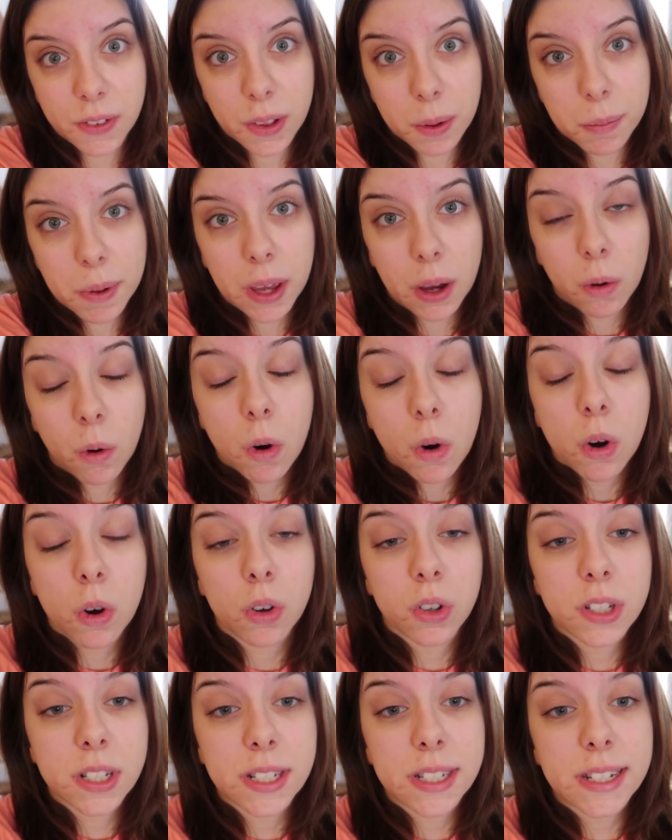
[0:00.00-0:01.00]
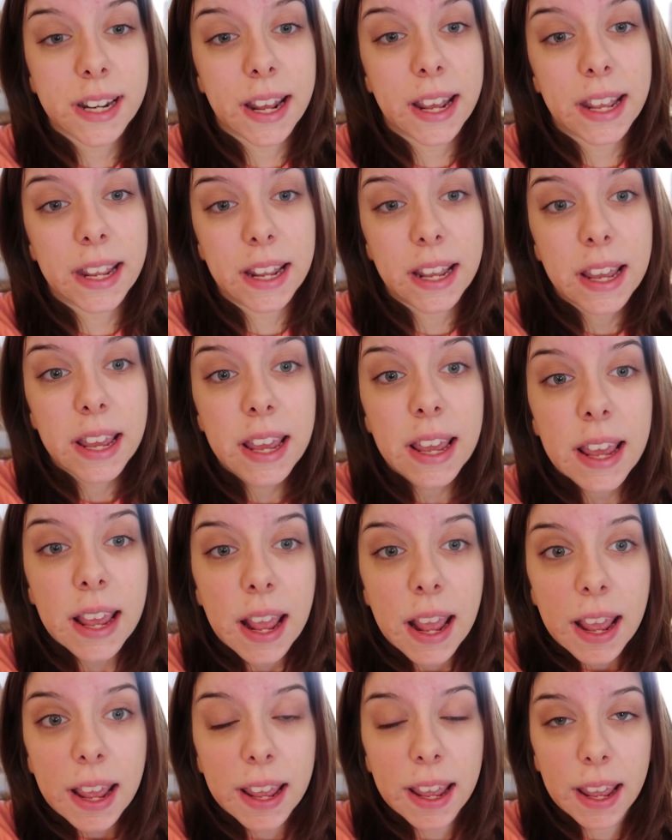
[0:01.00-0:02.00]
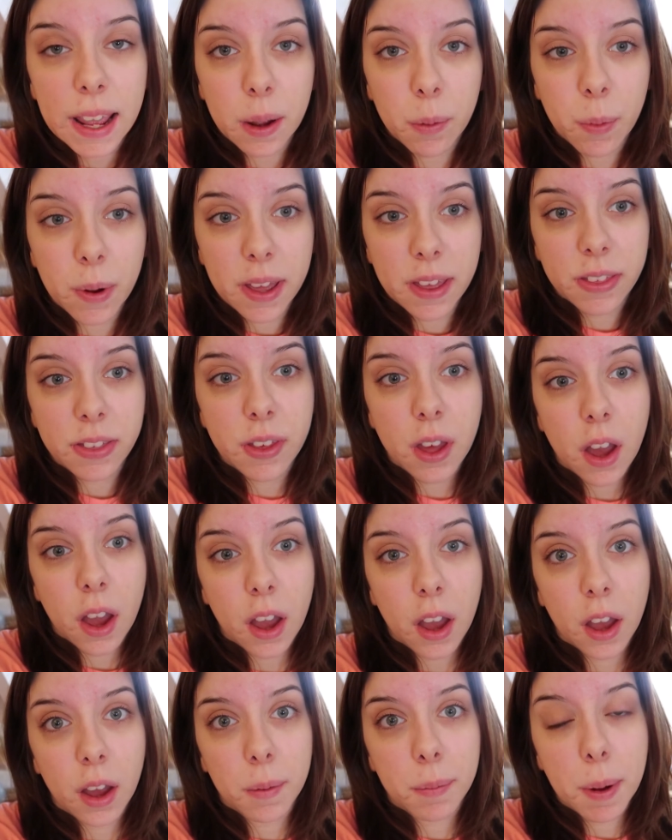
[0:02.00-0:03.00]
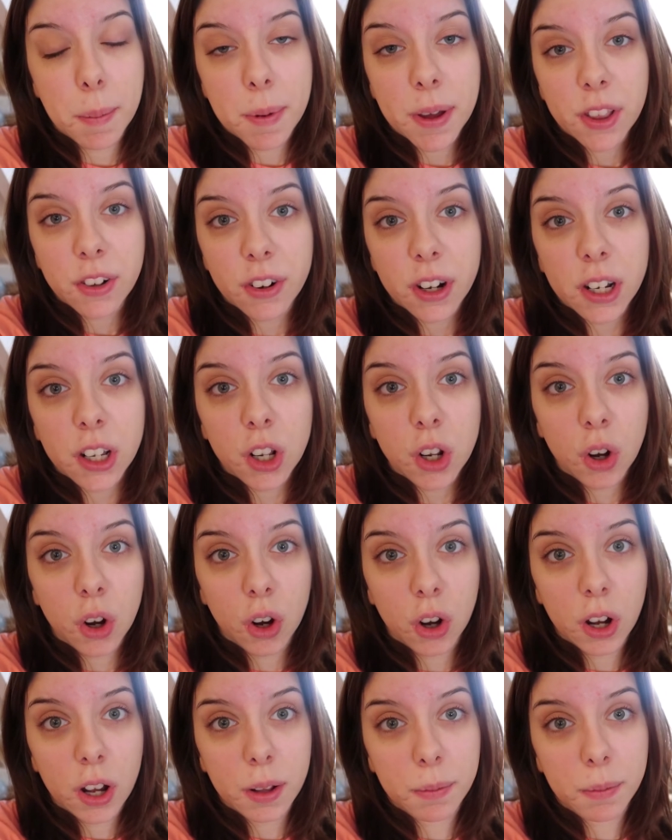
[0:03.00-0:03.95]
for the meal or to stay here with my mother-in-law,